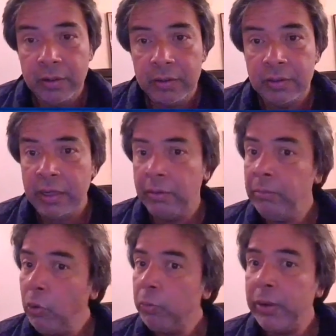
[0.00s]
there are
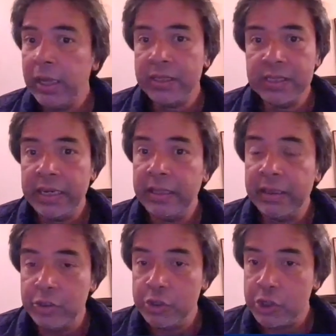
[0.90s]
more players getting
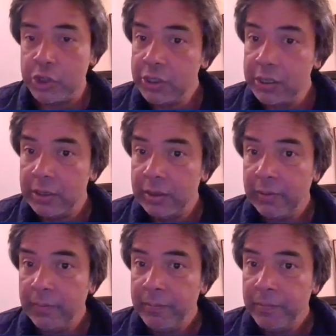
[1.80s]
injured
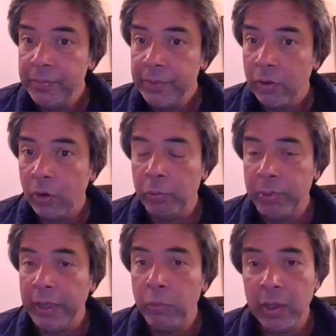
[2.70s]
or
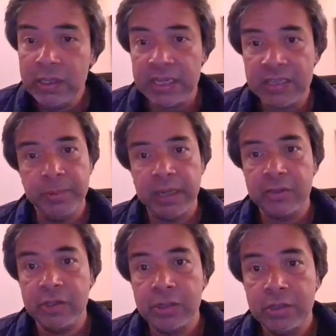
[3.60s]
play one test
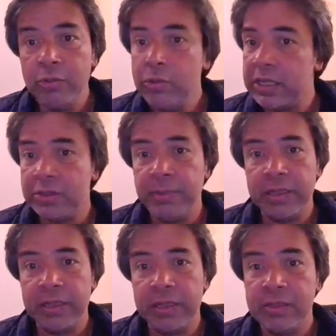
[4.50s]
match, two test matches,